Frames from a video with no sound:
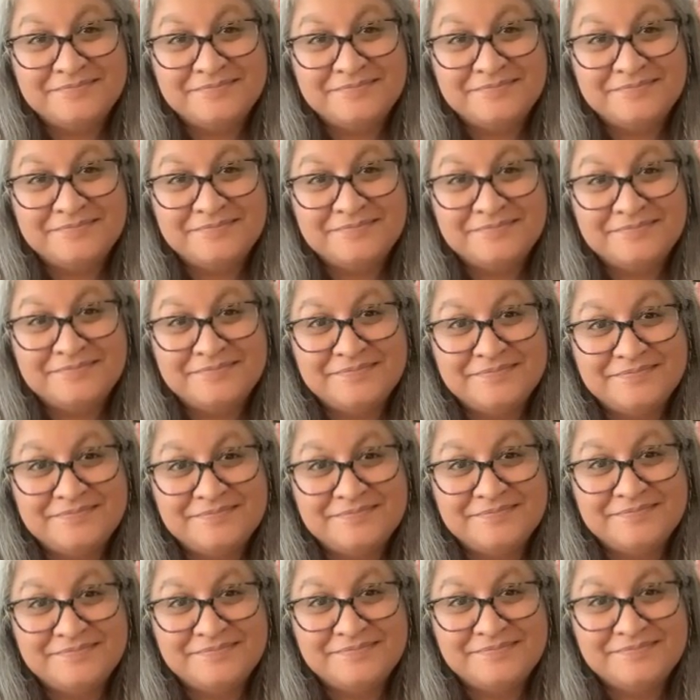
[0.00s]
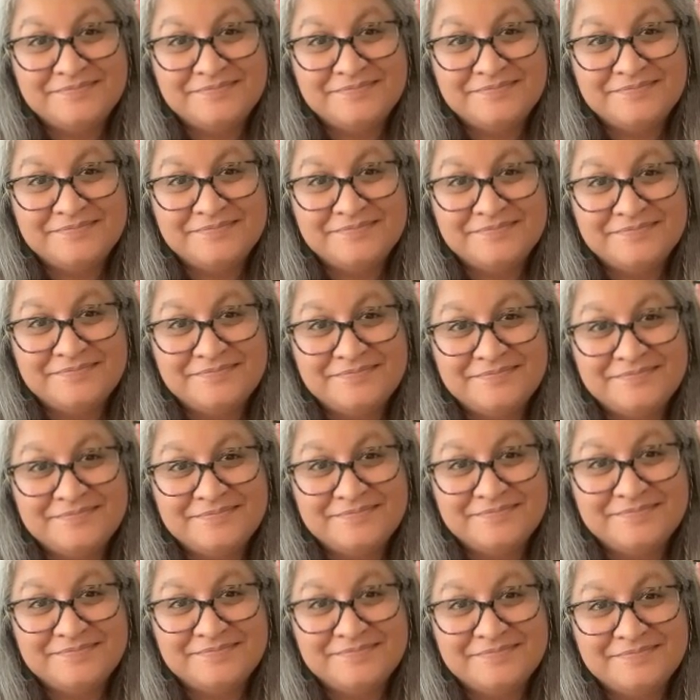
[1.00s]

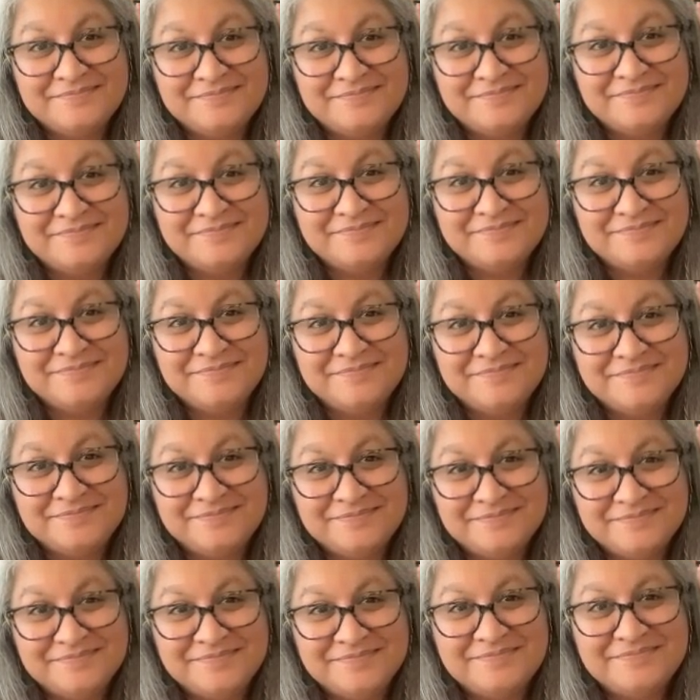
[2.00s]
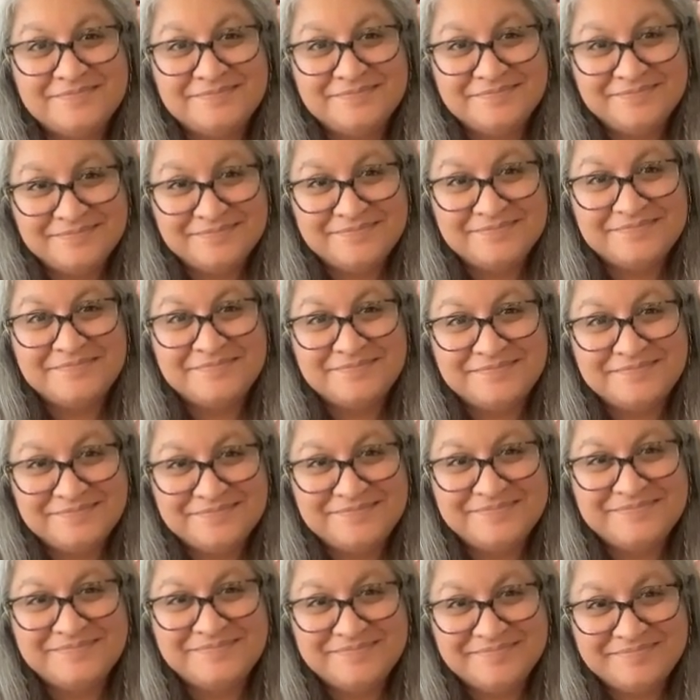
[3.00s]

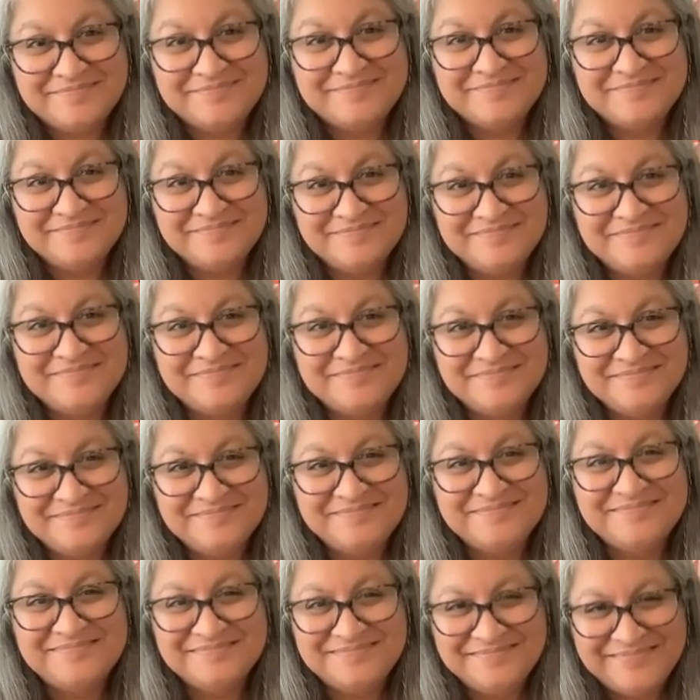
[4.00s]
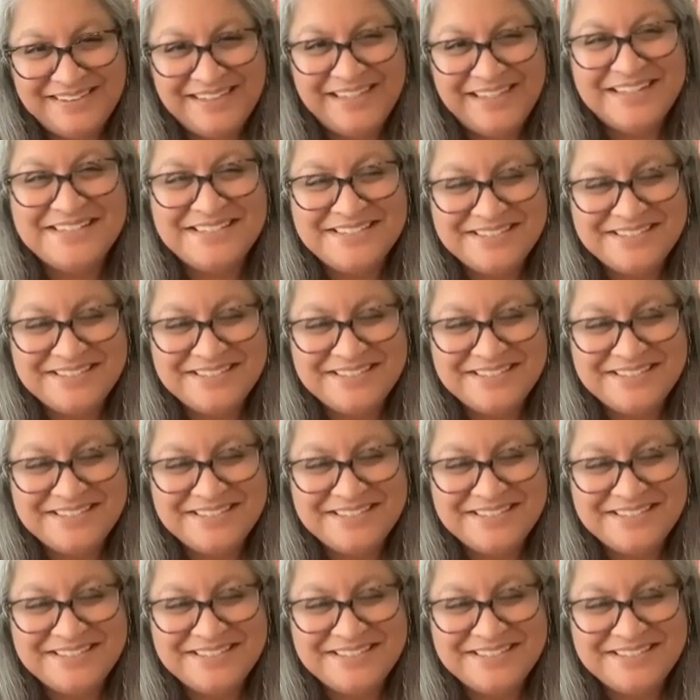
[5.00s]
[no speech]